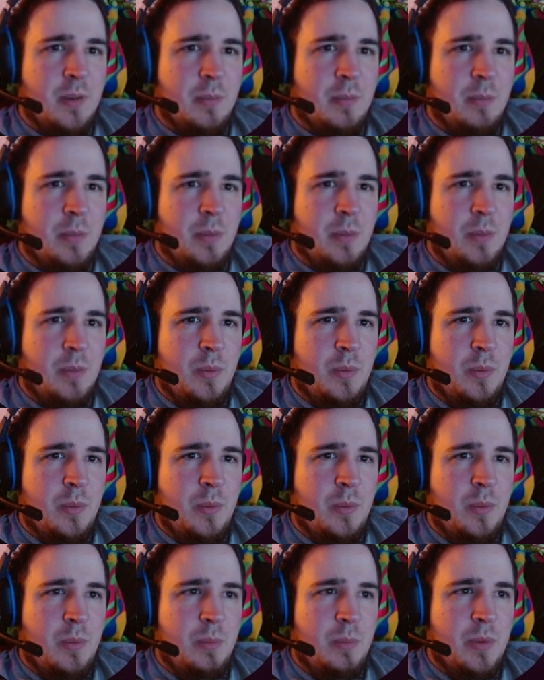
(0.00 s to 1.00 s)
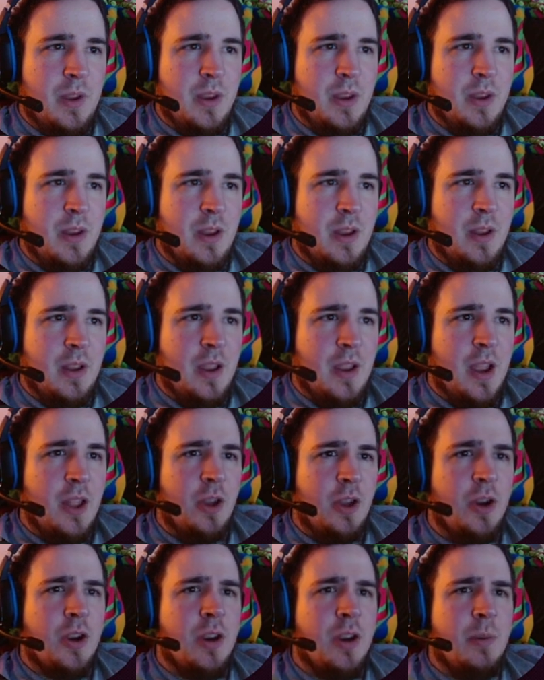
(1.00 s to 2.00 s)
Oop. And there
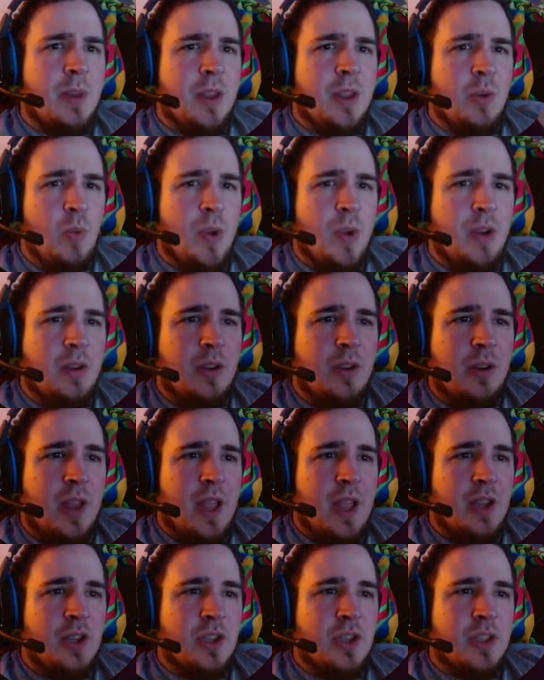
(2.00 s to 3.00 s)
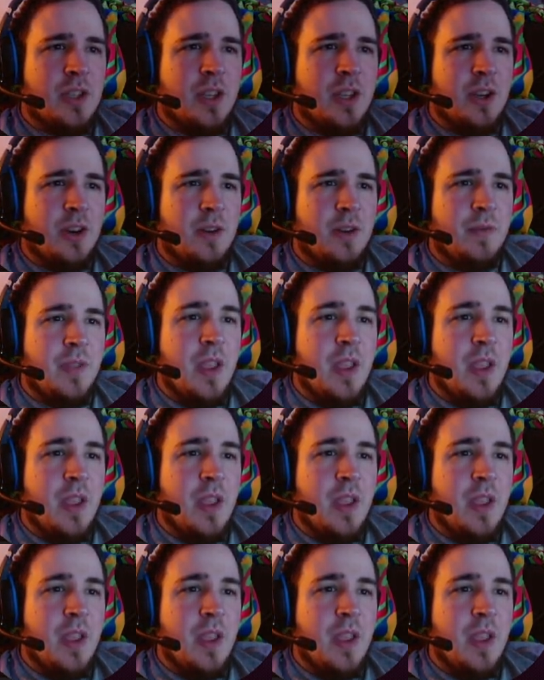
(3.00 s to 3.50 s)
are going to be like weird little edges here.